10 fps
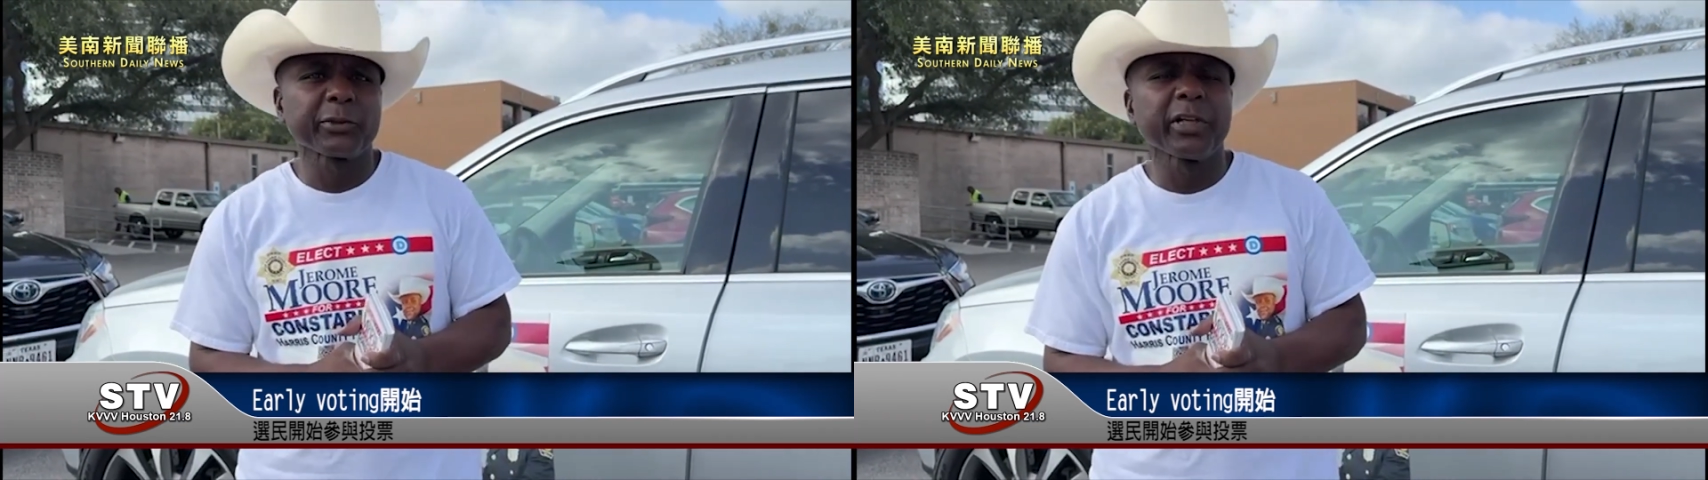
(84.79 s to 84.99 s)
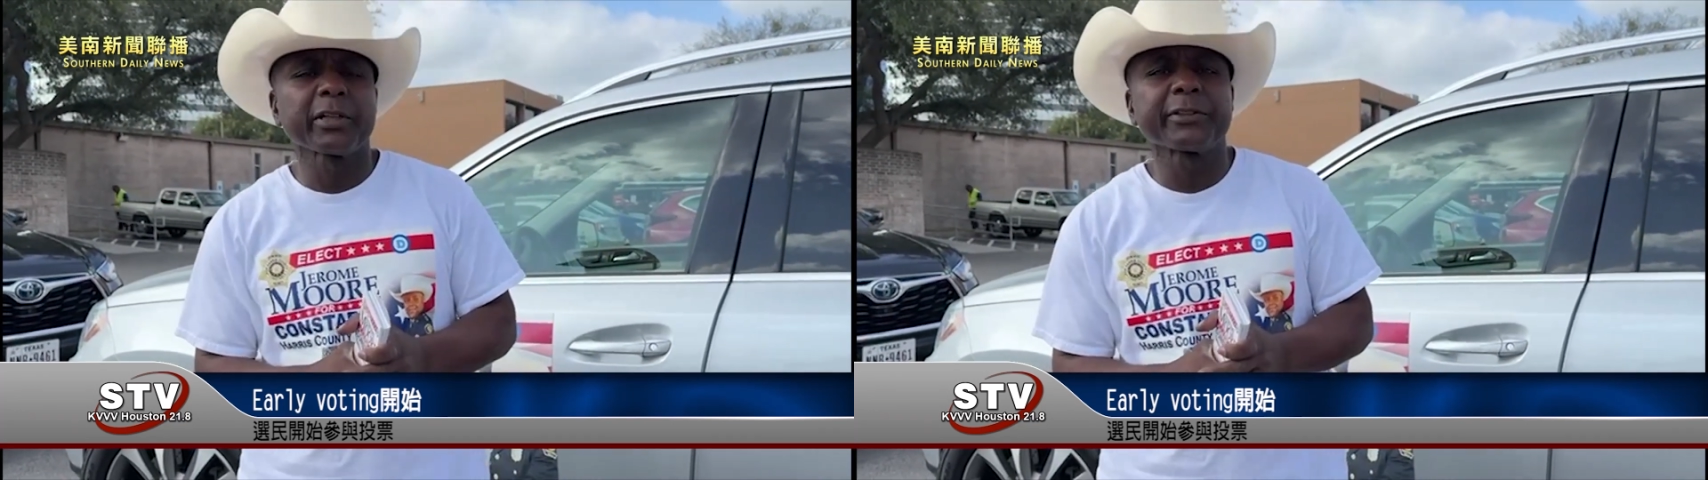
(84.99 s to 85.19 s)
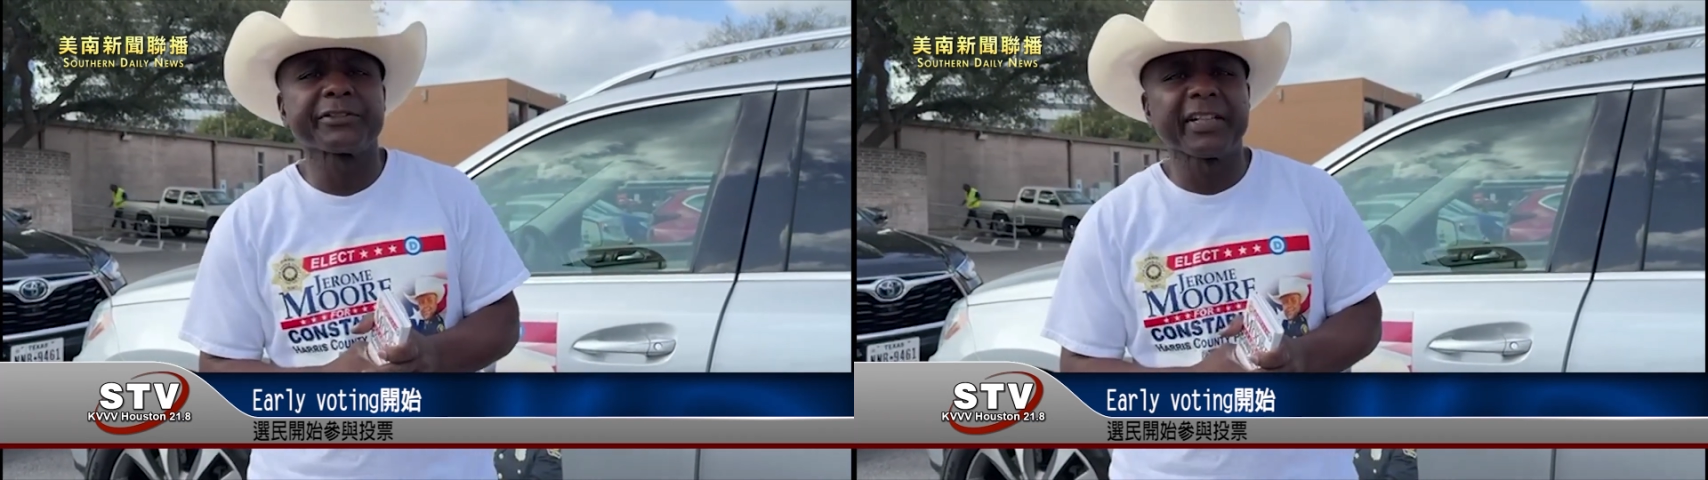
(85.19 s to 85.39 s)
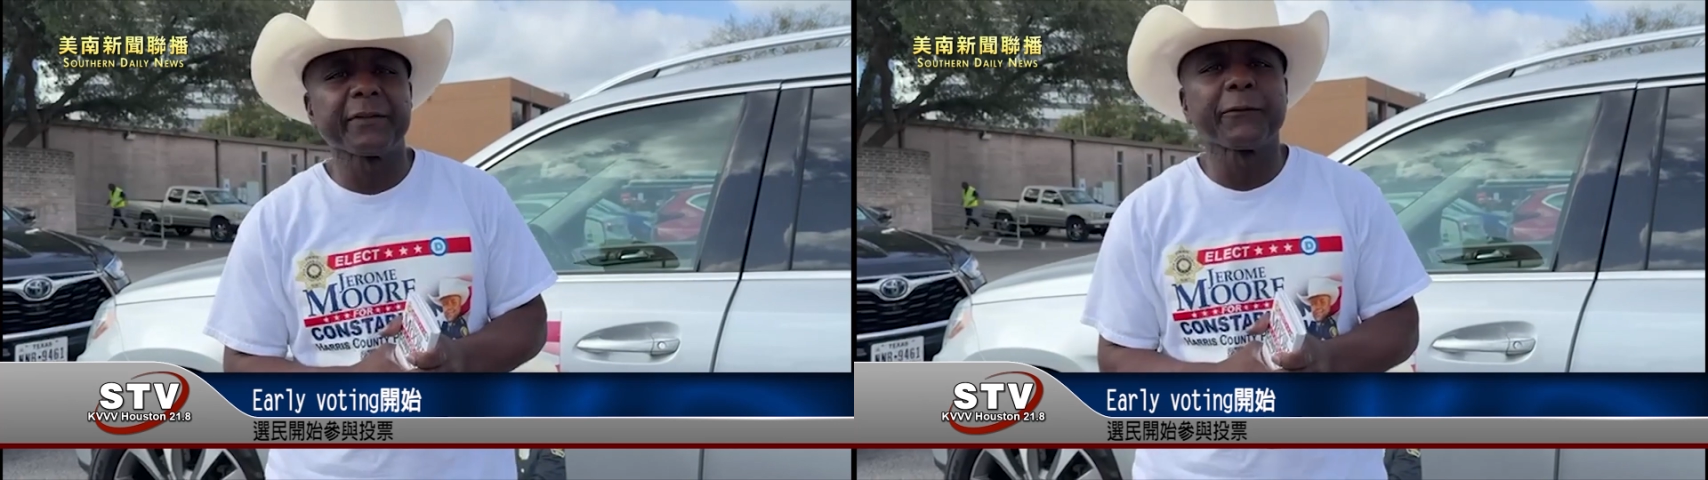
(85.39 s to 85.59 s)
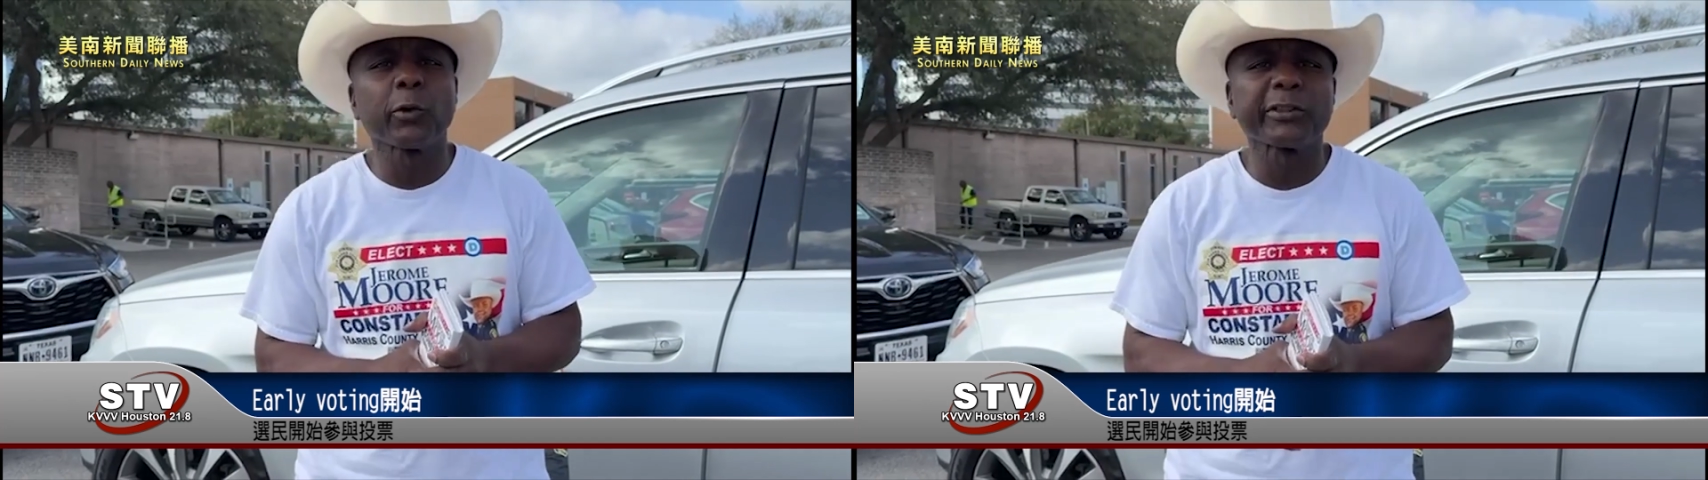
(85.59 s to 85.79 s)

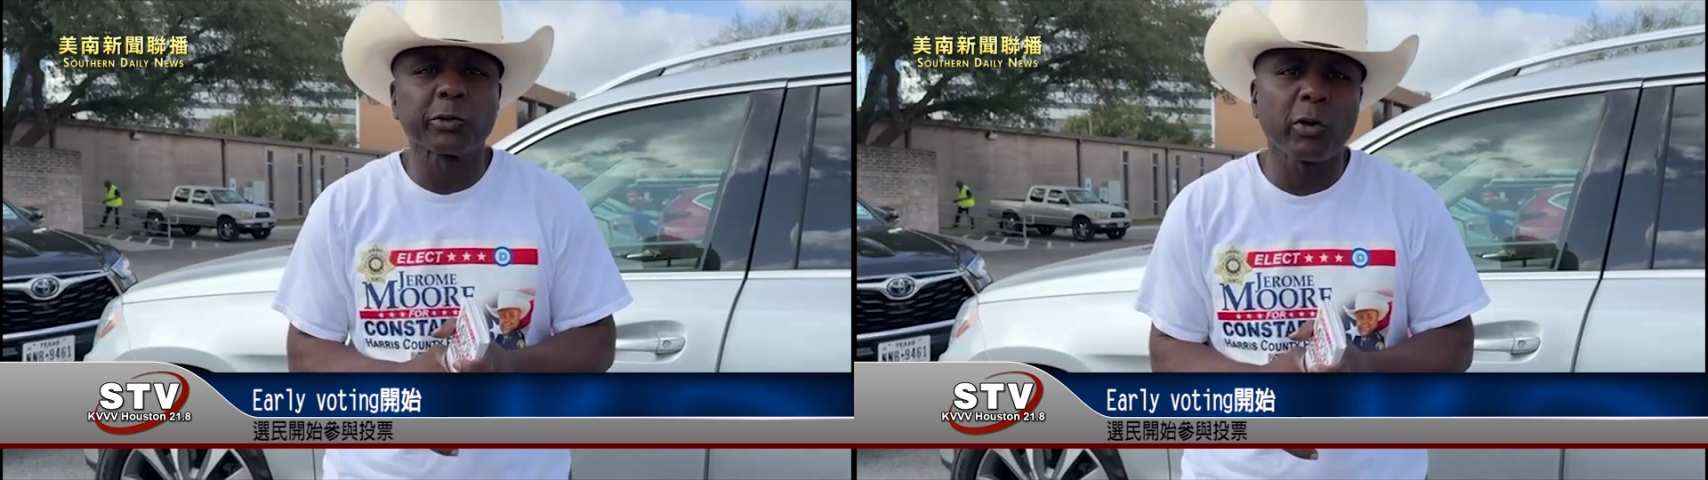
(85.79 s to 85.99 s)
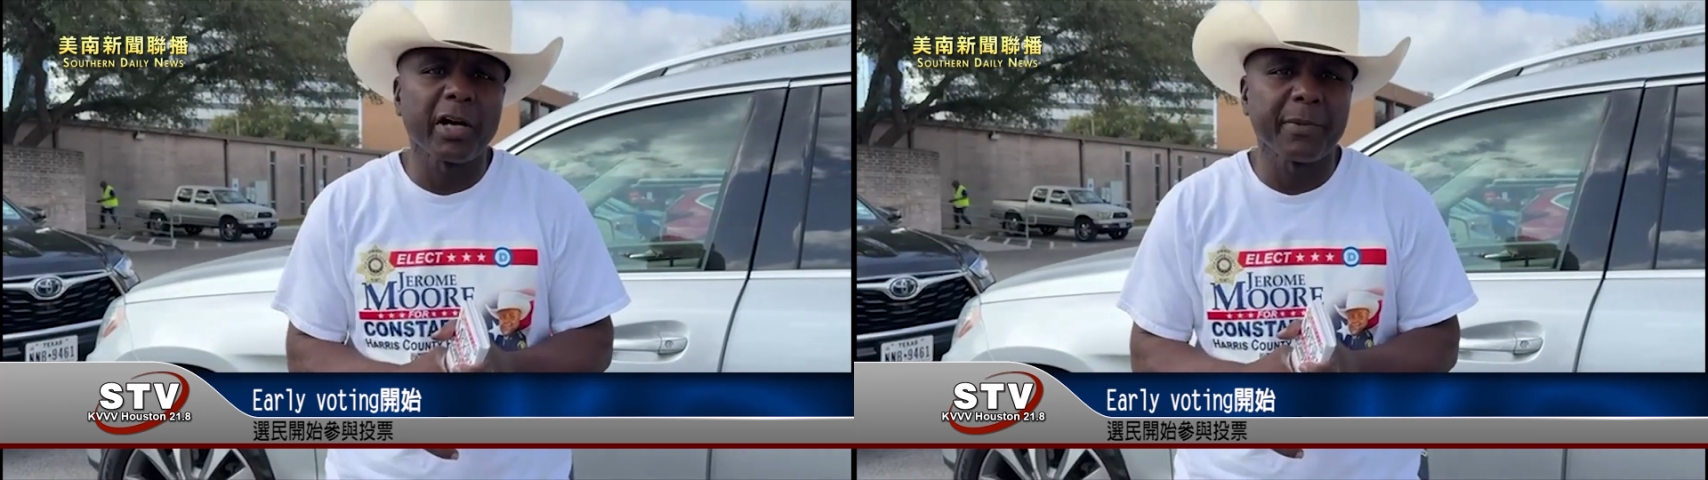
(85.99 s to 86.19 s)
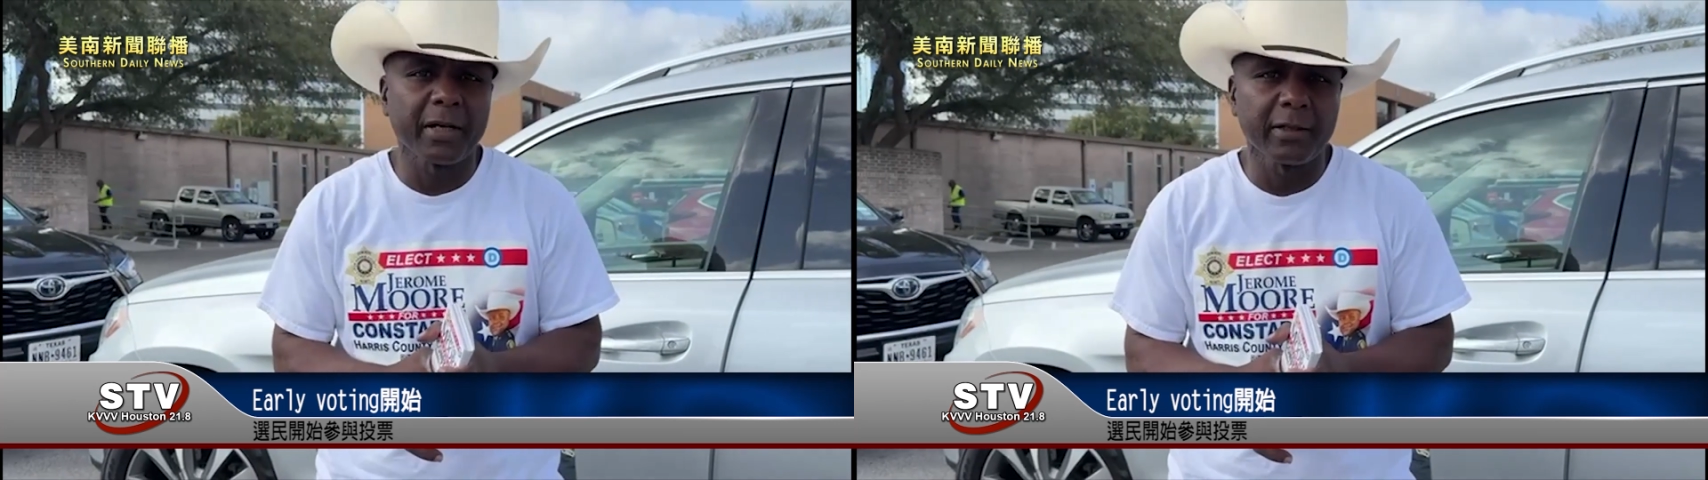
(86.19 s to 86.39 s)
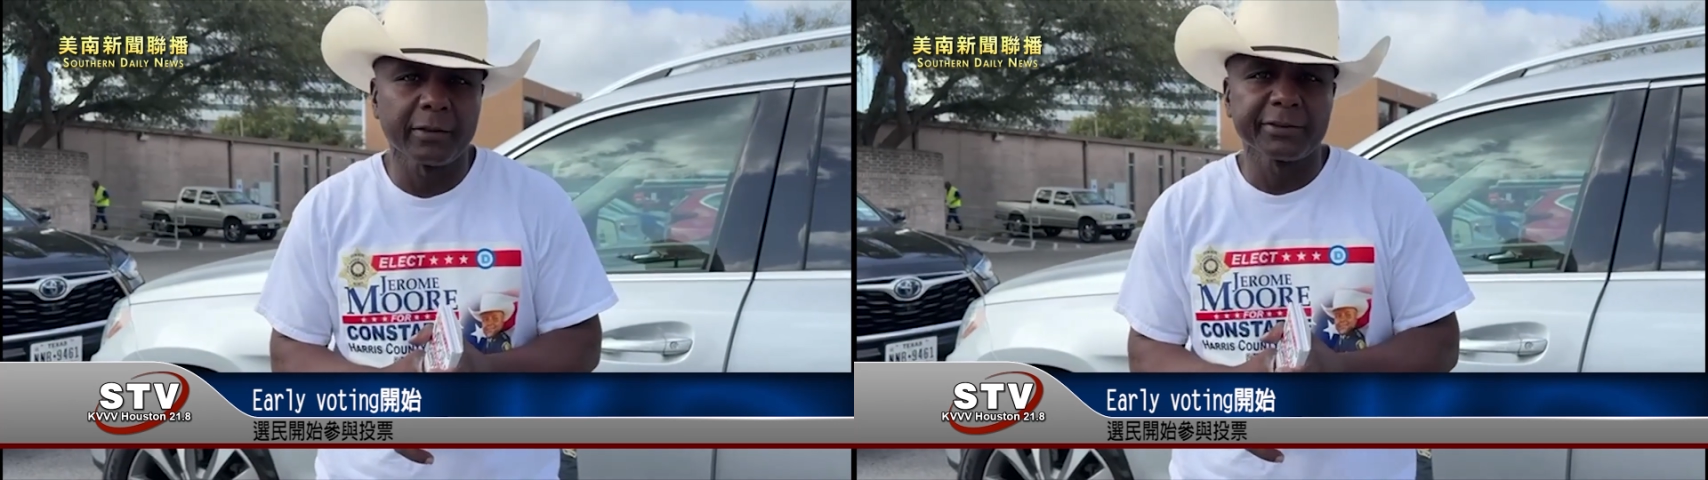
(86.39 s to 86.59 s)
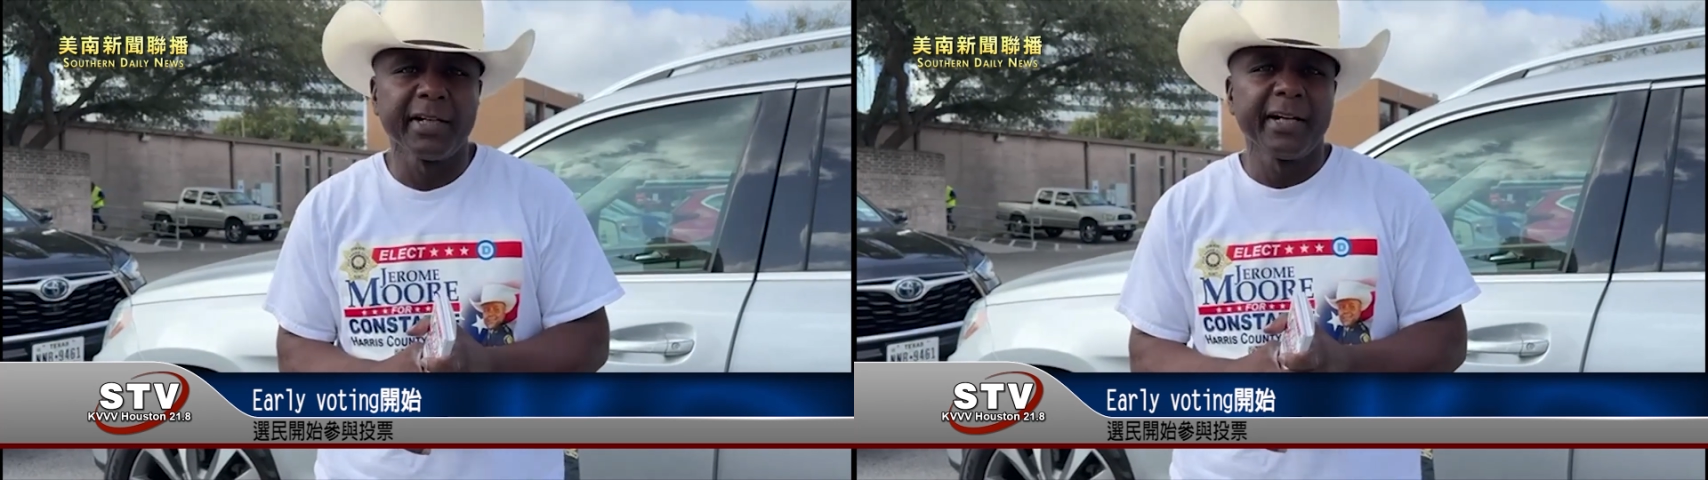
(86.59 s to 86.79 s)
374 square
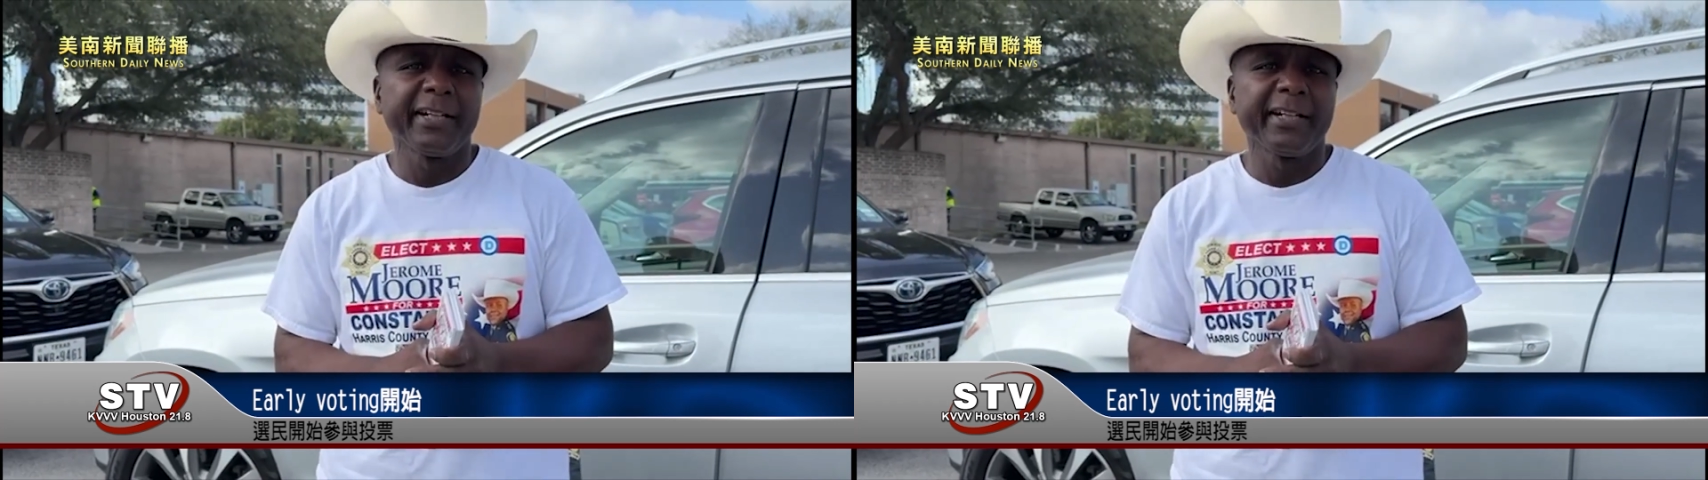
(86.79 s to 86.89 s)
miles.